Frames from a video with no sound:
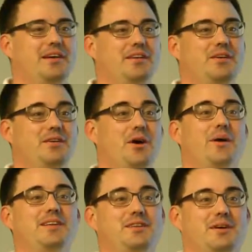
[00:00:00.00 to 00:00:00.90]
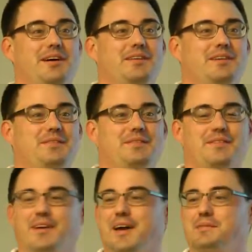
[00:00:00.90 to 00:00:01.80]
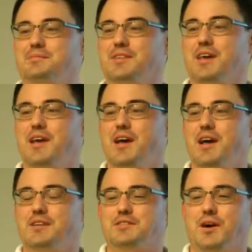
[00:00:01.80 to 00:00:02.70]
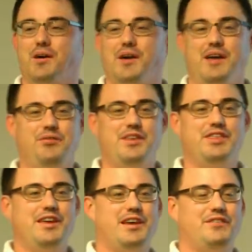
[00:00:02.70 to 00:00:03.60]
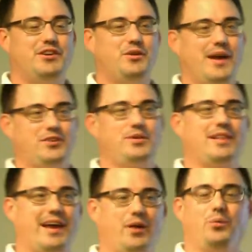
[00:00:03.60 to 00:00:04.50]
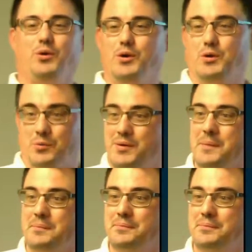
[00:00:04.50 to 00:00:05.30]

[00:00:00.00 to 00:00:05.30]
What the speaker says: You can go into it, right? So if we think of a directory like a room,